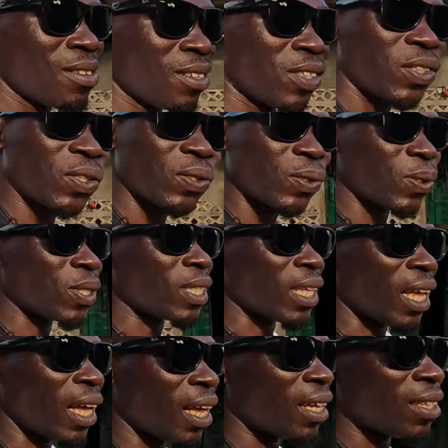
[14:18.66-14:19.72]
So
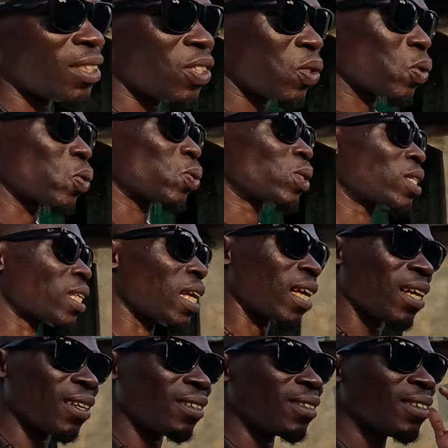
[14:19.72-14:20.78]
sad, so sad.